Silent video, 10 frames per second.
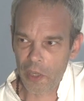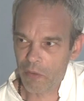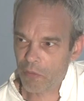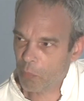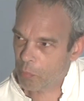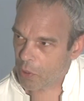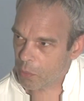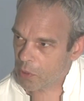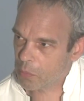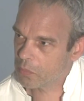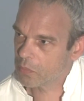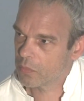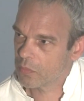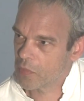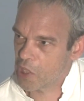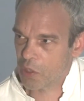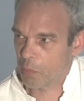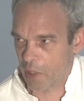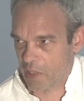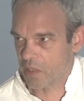every problem is a
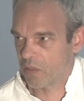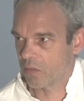blessing.